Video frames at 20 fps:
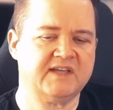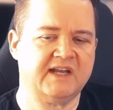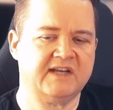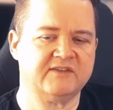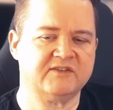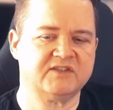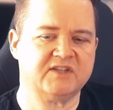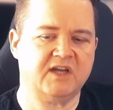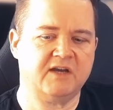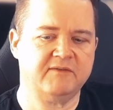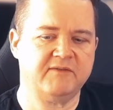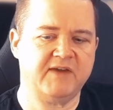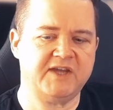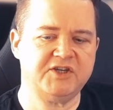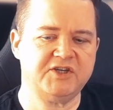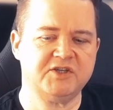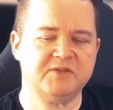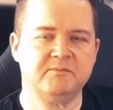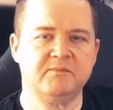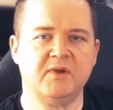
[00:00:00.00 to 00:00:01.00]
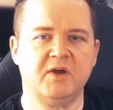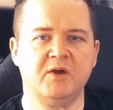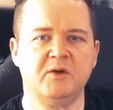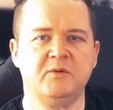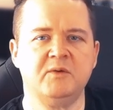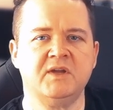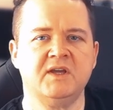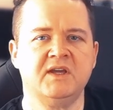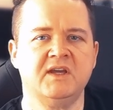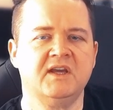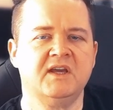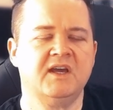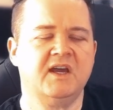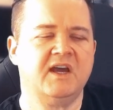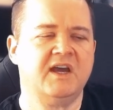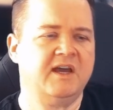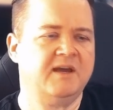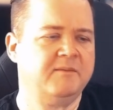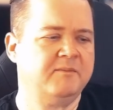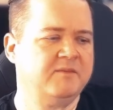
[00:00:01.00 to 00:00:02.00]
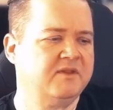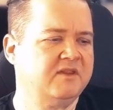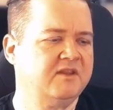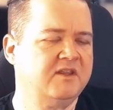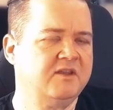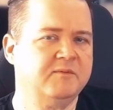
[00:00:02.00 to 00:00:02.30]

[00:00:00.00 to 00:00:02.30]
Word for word: kind of starvation mode, um,